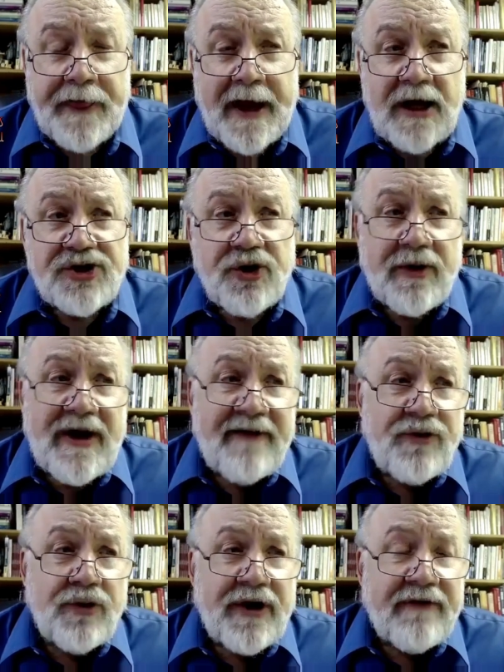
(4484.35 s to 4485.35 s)
So if
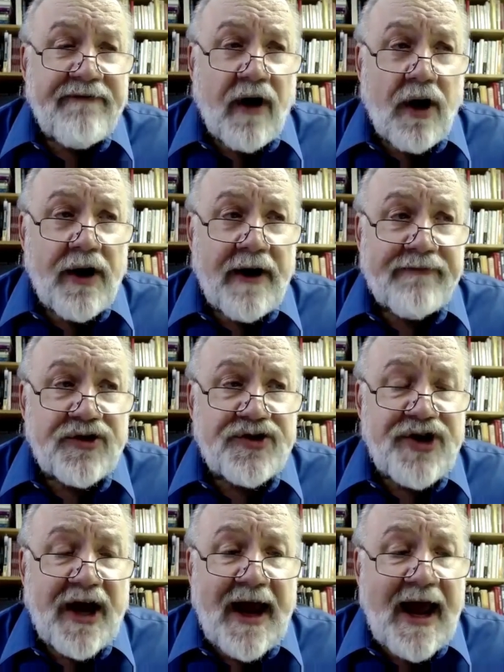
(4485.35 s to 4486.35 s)
you get far enough to
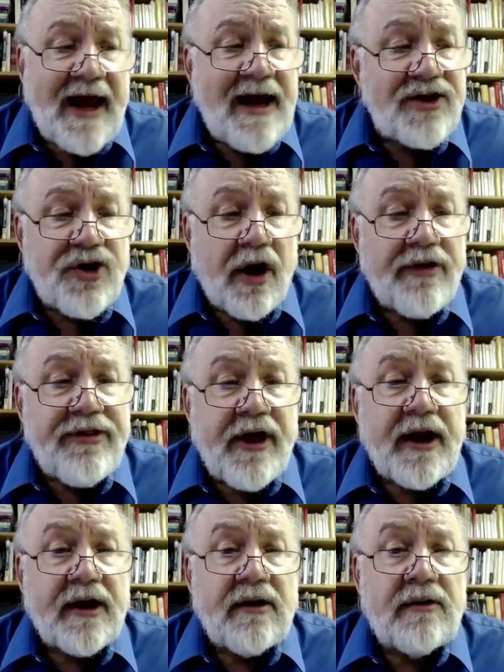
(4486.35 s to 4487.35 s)
say, A, it's
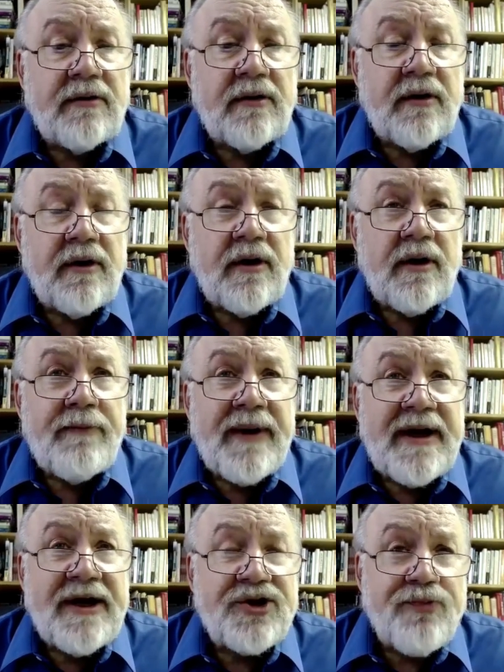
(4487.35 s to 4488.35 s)
authentic, B,
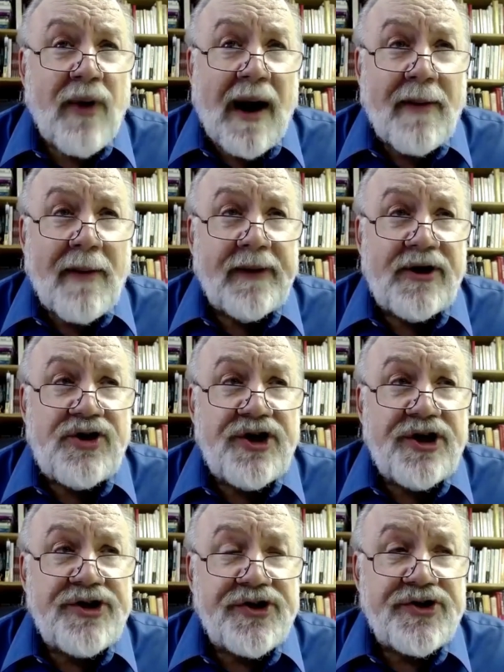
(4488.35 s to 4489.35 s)
it's probably
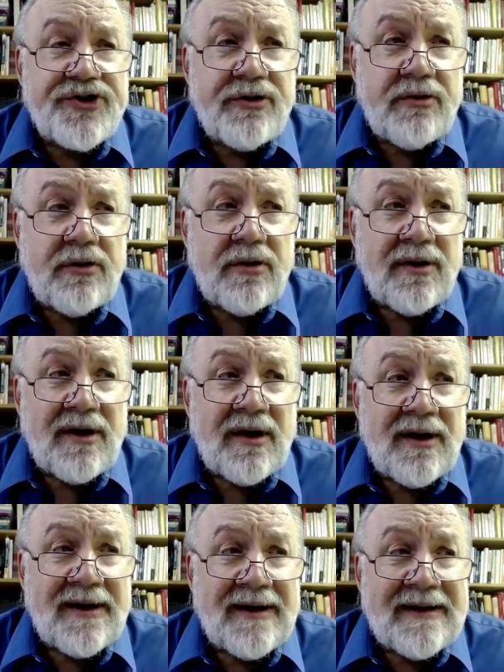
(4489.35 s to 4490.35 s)
Jesus,
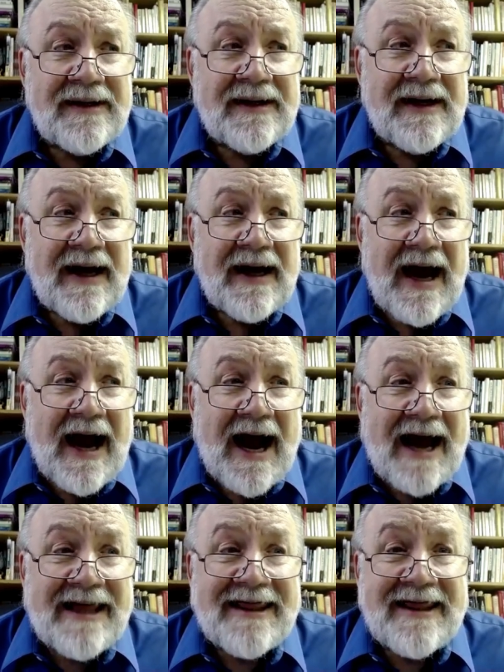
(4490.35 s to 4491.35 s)
I
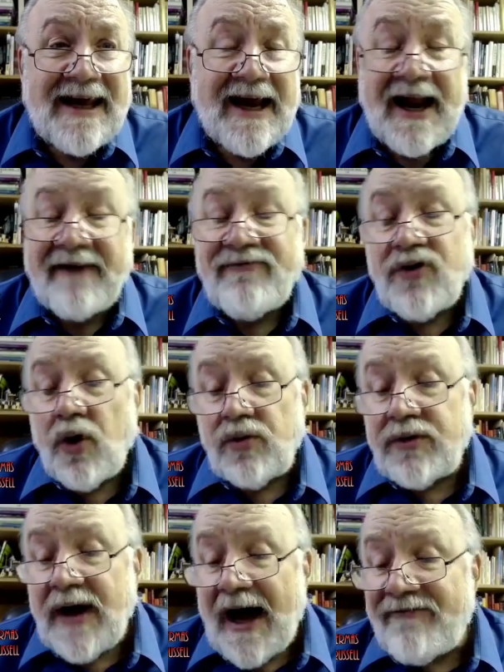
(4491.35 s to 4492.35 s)
think, and I've told
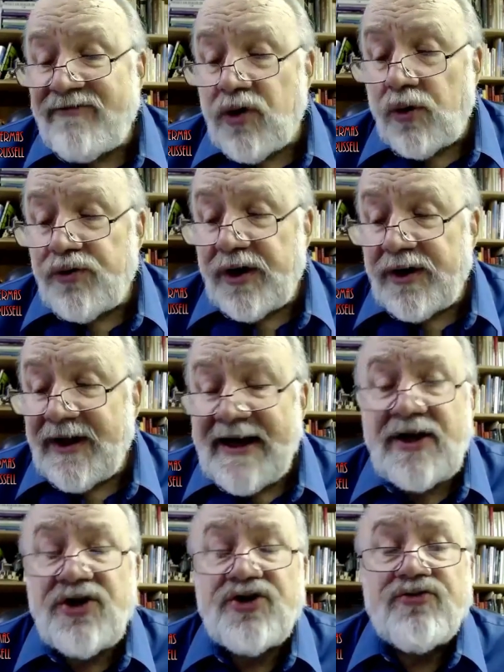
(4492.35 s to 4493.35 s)
the
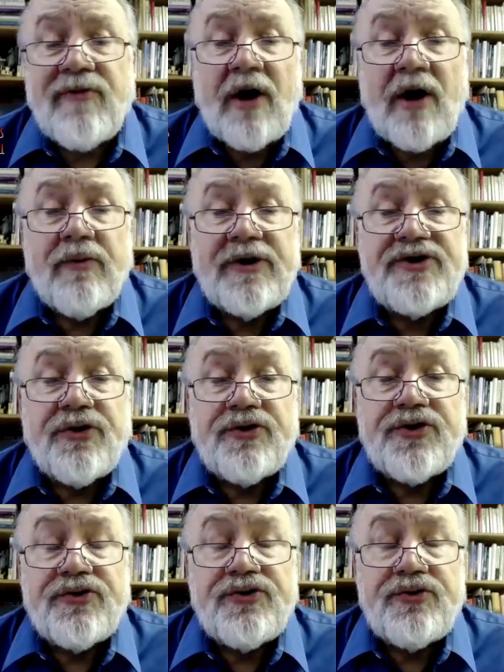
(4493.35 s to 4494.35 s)
leading Shroud
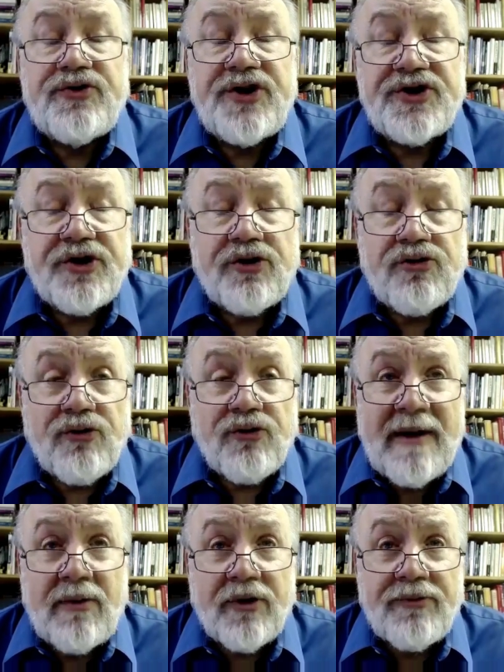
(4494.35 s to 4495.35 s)
researchers who disagree
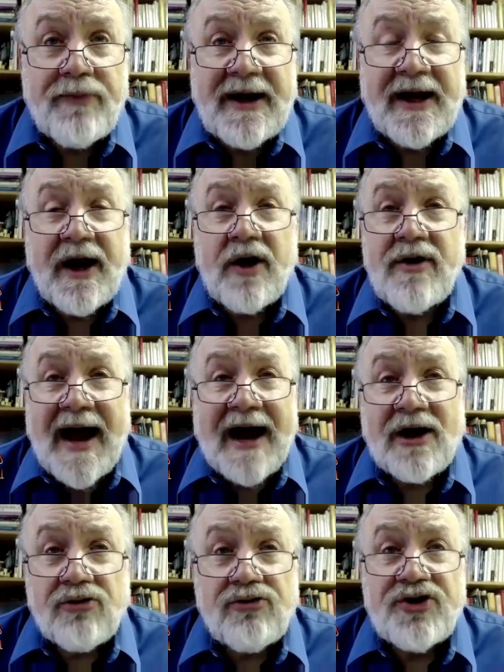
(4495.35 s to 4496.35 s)
with me and are not
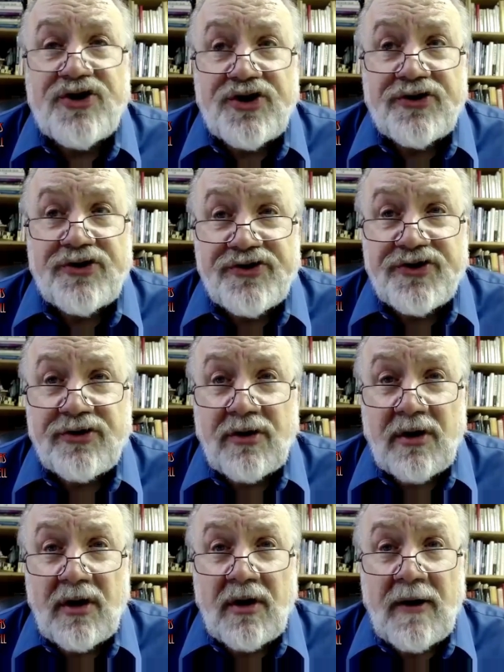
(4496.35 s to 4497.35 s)
Christians,
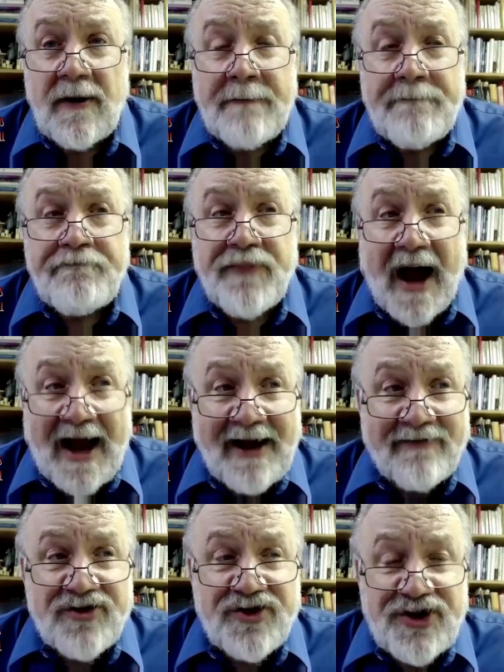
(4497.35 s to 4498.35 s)
I
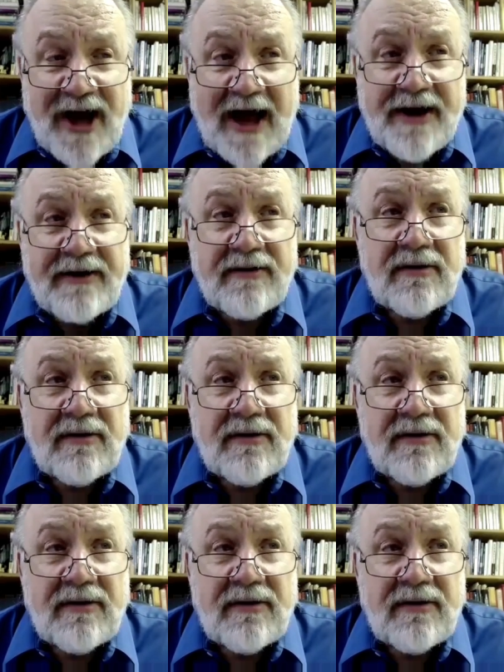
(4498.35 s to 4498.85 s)
have said